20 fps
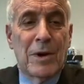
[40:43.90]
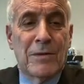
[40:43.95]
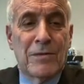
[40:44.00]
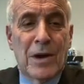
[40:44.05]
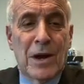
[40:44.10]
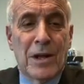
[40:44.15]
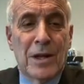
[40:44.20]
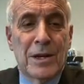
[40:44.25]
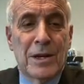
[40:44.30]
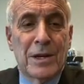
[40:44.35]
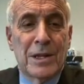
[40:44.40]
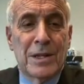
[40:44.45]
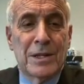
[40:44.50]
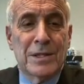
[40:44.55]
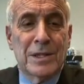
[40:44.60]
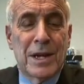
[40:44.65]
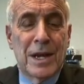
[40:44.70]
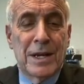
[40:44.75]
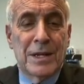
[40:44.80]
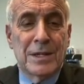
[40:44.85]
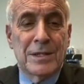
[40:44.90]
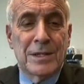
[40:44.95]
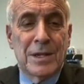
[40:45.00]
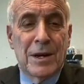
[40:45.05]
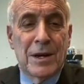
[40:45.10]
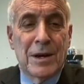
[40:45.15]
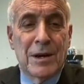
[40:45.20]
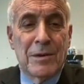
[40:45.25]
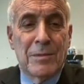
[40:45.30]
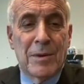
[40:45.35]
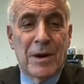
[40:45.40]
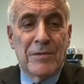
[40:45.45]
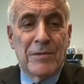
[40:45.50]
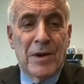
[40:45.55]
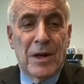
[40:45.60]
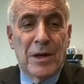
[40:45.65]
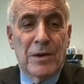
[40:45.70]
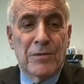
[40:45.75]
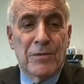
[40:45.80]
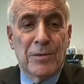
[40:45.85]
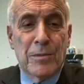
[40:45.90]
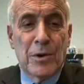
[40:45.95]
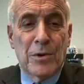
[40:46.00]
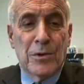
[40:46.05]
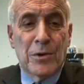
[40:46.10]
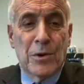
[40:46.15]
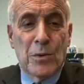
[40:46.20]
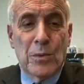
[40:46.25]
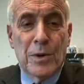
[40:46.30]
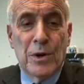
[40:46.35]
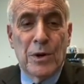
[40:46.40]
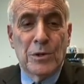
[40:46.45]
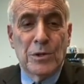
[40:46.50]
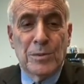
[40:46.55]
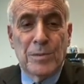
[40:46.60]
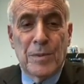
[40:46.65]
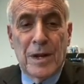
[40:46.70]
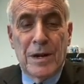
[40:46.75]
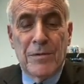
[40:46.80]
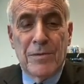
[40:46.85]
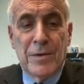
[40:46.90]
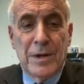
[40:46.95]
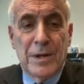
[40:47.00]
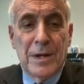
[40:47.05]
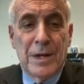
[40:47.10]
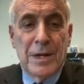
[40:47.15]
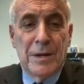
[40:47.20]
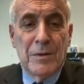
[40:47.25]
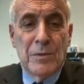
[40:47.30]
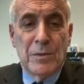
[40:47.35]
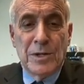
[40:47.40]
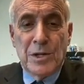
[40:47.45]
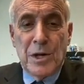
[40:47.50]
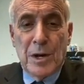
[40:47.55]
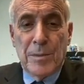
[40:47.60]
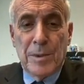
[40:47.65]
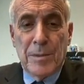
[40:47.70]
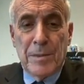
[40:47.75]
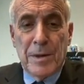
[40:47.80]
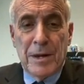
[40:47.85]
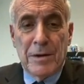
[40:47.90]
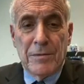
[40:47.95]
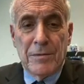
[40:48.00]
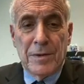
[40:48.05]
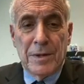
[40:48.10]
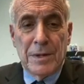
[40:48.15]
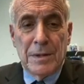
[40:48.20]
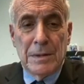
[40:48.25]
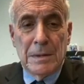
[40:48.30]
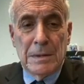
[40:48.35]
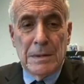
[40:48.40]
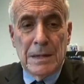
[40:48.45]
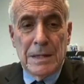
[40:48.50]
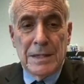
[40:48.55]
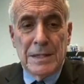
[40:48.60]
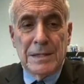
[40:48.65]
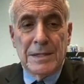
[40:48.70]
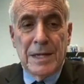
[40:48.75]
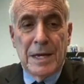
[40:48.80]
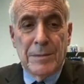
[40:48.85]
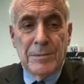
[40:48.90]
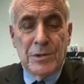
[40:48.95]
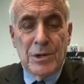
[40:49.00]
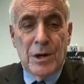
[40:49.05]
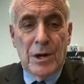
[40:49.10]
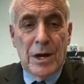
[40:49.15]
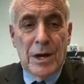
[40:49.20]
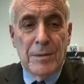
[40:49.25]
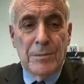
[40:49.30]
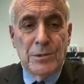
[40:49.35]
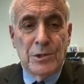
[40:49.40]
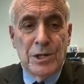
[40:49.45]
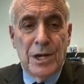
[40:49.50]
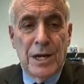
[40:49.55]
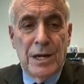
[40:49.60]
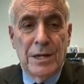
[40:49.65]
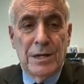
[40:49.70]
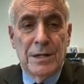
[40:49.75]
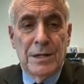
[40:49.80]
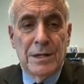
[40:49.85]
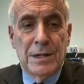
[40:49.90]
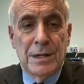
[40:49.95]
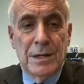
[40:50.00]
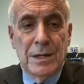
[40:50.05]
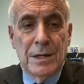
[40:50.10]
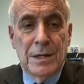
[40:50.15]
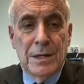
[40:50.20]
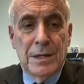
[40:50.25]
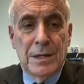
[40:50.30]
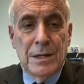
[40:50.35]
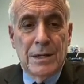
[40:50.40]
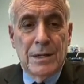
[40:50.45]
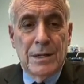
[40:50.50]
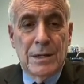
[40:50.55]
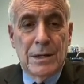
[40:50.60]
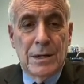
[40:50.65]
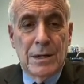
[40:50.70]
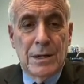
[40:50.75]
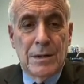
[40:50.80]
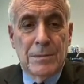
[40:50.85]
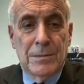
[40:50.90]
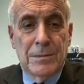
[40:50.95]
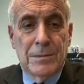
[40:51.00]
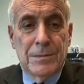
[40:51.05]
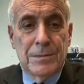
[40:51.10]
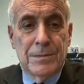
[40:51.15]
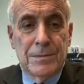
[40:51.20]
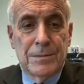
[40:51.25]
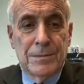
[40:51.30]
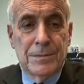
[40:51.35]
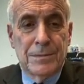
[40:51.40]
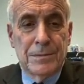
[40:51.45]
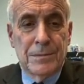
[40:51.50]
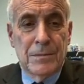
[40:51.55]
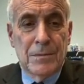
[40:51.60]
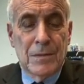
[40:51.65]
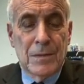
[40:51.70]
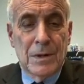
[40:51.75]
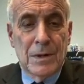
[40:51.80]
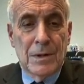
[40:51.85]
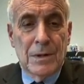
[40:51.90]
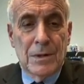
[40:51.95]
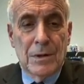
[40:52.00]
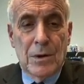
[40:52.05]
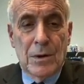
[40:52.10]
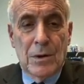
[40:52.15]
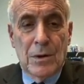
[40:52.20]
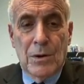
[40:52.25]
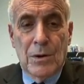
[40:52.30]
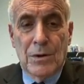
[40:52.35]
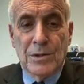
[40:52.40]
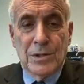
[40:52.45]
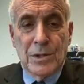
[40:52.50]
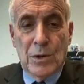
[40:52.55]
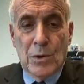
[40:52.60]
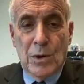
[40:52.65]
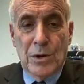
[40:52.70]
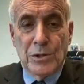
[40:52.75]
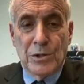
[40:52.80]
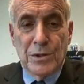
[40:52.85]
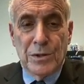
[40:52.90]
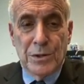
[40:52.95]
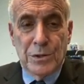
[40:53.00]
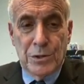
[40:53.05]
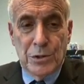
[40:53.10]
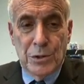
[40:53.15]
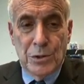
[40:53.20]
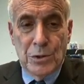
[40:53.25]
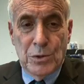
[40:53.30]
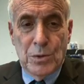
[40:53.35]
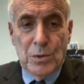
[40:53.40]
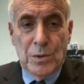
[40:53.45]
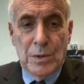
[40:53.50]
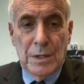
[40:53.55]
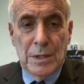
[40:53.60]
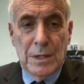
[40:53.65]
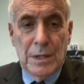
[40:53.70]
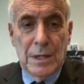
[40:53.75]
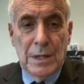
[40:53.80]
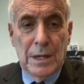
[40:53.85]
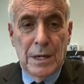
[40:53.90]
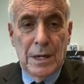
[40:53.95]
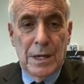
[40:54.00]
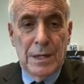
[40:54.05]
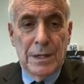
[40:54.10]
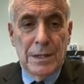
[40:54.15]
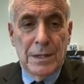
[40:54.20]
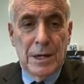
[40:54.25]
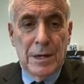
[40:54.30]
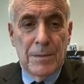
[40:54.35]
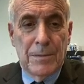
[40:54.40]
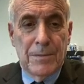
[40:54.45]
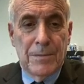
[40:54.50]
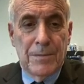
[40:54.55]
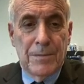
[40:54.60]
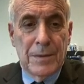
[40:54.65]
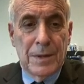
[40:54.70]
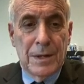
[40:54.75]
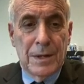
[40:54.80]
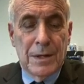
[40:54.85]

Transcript: by filing, in this case, by filing for both her widow's benefit and retirement benefit at the same time, Jane earns the larger of the two, and the